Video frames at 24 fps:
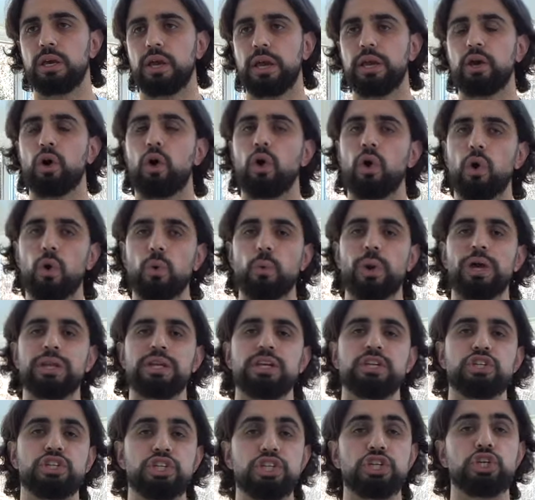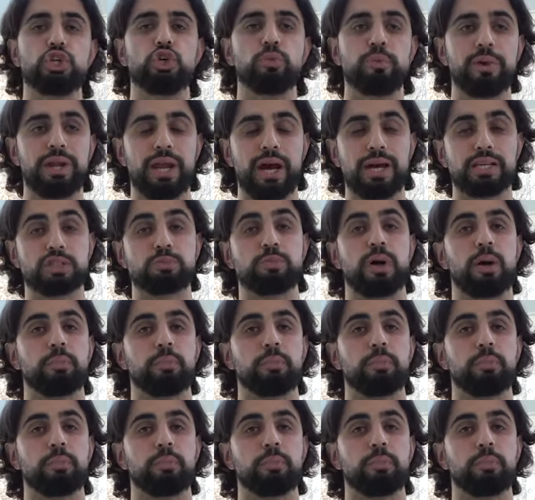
a already dehumanized